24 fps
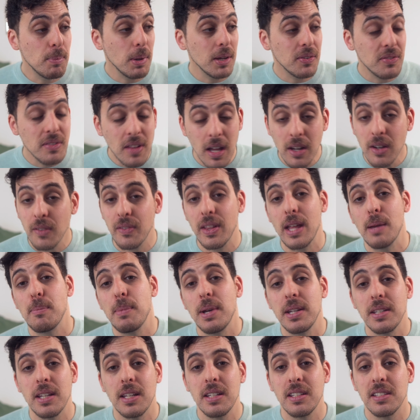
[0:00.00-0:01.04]
But if none of that
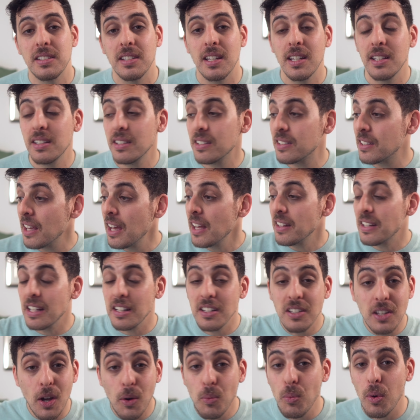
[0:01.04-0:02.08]
made any sense,
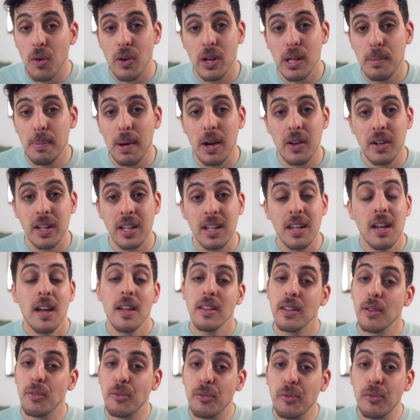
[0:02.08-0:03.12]
then don't worry about it.
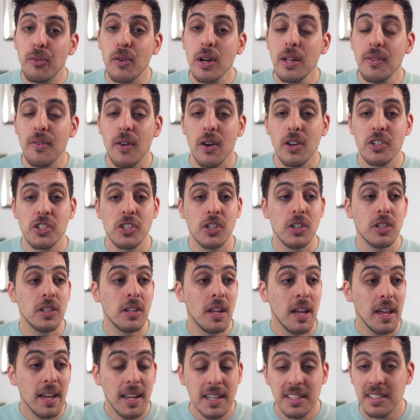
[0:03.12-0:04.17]
The free version
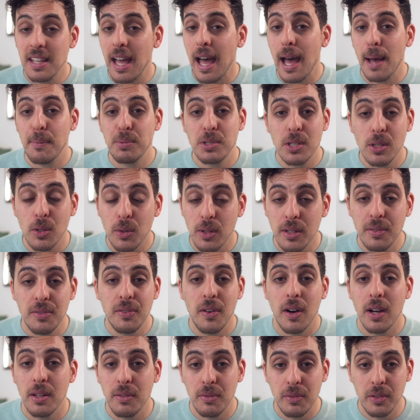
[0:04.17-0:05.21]
is absolutely
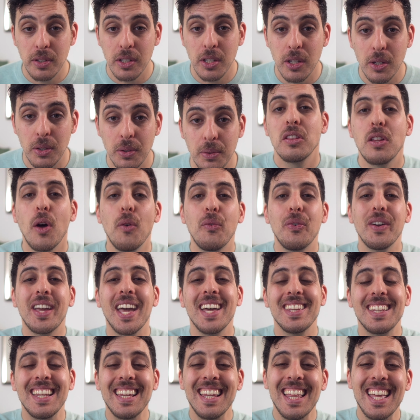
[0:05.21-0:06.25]
fine for you. Don't
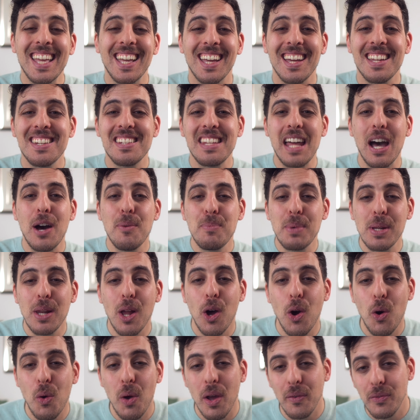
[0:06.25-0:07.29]
forget the link down
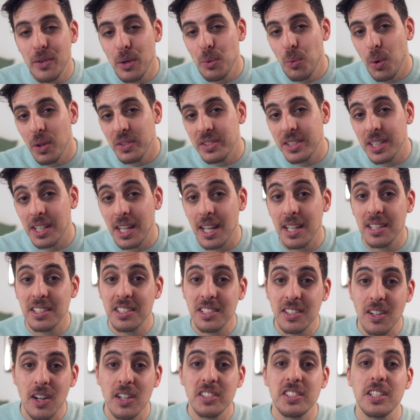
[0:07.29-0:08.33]
below if you want to get
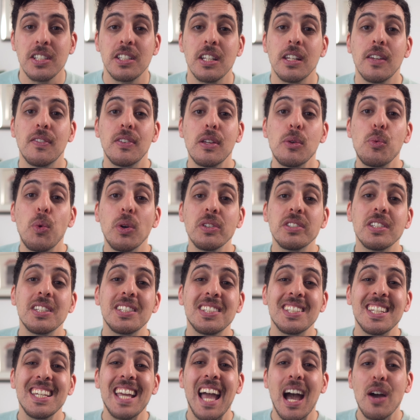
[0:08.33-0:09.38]
started. And if you want to
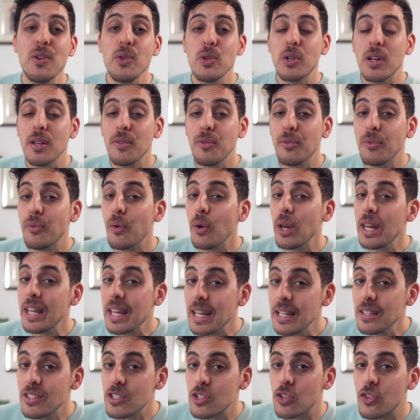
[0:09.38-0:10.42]
see how you can fully
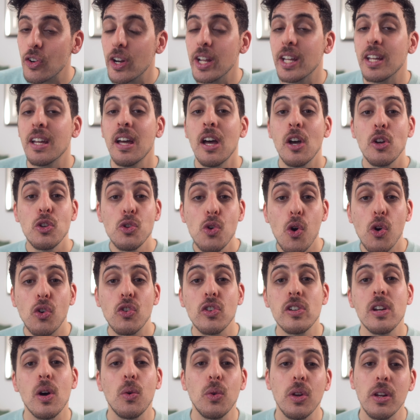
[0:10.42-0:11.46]
integrate your
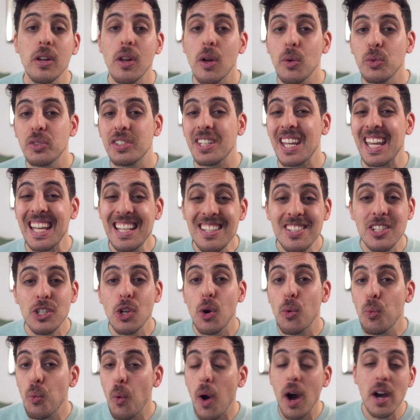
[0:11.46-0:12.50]
Granola notes into
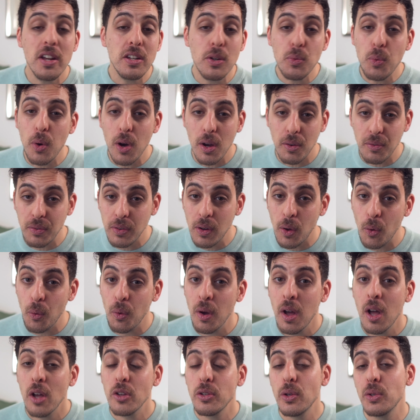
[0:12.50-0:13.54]
your wider workflow
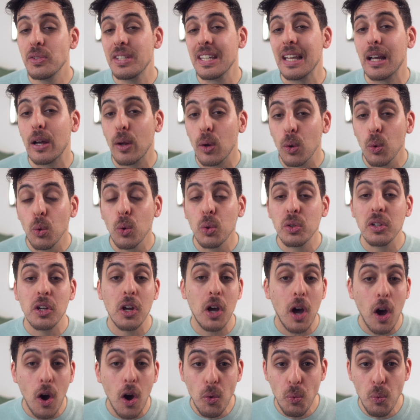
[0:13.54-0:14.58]
using Claude
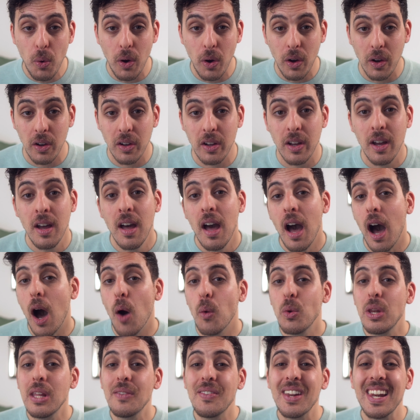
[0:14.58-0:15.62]
Cowork, I'll
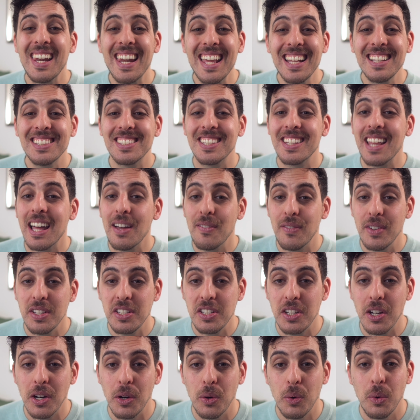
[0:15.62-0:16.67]
leave a link to that
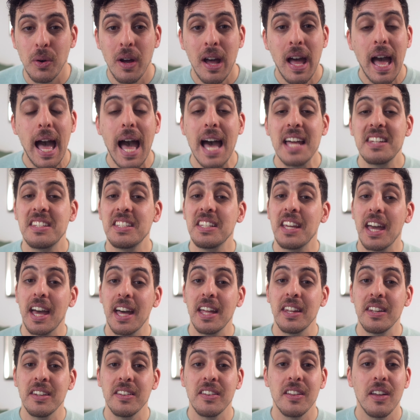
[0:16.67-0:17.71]
video at the
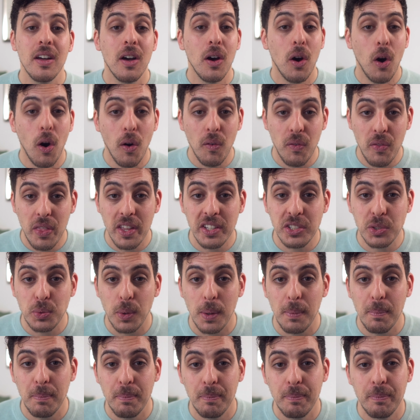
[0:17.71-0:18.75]
end of this one.